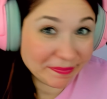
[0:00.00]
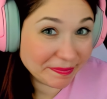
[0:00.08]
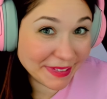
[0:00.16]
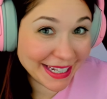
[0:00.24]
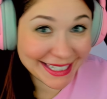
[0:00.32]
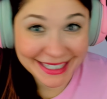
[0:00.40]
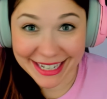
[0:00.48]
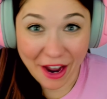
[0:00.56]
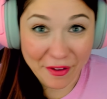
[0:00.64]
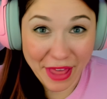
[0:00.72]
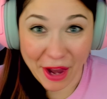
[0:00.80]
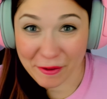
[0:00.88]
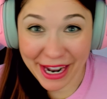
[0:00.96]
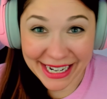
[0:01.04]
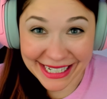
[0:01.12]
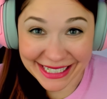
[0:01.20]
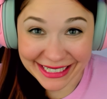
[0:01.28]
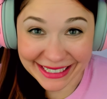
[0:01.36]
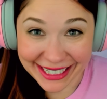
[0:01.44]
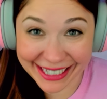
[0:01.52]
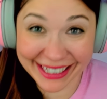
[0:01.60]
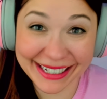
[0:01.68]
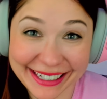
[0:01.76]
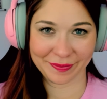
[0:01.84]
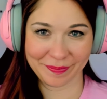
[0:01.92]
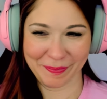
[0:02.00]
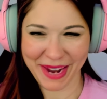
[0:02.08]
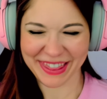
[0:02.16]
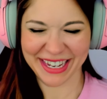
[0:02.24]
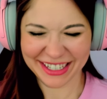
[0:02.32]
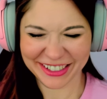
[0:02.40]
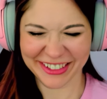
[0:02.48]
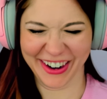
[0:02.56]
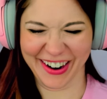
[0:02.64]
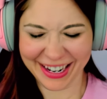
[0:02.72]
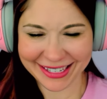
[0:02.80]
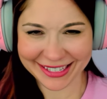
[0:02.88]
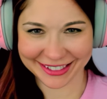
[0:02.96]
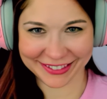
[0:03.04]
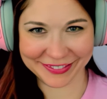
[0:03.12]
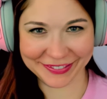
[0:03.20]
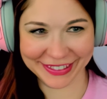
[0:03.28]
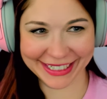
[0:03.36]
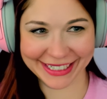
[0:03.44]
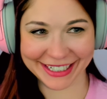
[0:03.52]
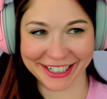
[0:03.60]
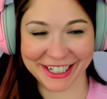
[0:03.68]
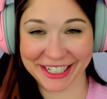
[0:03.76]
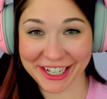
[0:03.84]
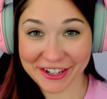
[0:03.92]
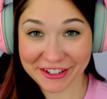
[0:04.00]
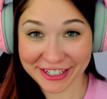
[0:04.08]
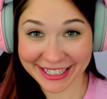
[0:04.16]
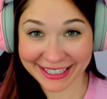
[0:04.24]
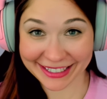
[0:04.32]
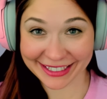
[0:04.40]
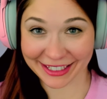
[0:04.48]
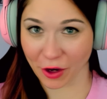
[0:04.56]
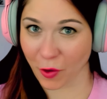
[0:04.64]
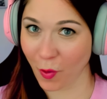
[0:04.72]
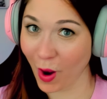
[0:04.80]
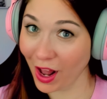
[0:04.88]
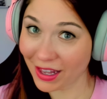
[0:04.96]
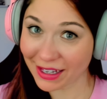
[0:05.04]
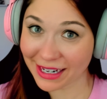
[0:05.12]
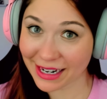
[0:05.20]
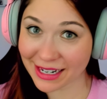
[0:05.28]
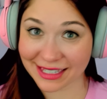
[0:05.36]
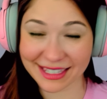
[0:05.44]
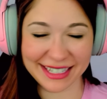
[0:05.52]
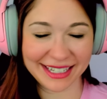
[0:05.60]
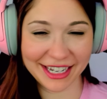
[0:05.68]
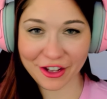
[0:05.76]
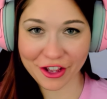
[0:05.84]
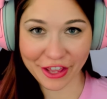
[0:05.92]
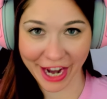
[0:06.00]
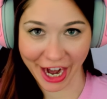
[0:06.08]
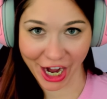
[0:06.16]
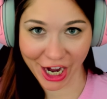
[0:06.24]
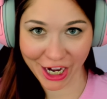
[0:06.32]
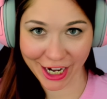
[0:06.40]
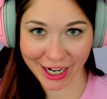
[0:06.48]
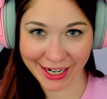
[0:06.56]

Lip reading: Let's see how that went. Man, these are awesome. They're cute. The quality is still there.